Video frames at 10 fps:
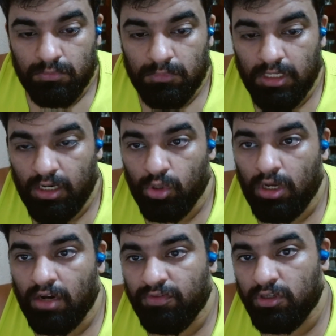Yellow
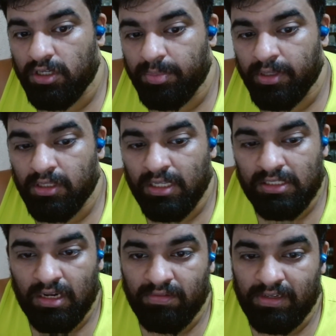card for Trippier.
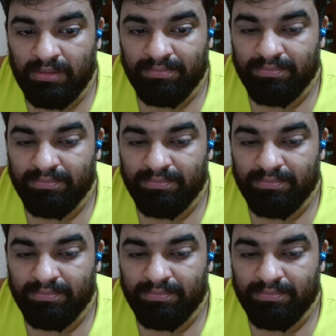That's lovely.